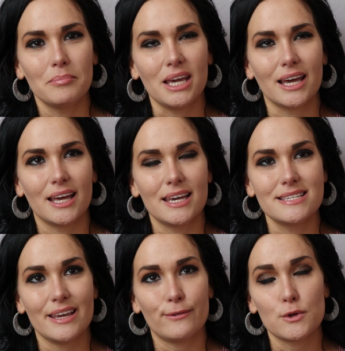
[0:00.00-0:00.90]

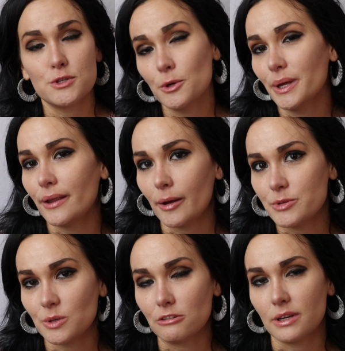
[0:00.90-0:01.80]
because if you do end up doing